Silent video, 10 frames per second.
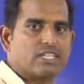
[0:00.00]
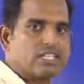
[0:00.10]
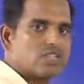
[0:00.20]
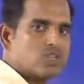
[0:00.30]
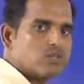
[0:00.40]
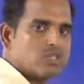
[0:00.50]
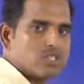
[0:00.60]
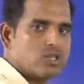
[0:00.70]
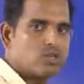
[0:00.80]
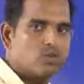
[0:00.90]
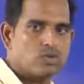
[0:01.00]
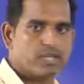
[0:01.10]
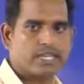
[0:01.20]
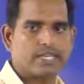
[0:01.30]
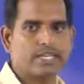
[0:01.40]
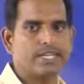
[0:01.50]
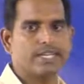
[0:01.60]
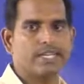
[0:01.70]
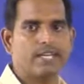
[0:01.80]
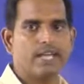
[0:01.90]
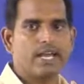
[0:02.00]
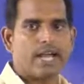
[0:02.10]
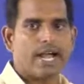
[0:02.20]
that is from 0 to 999.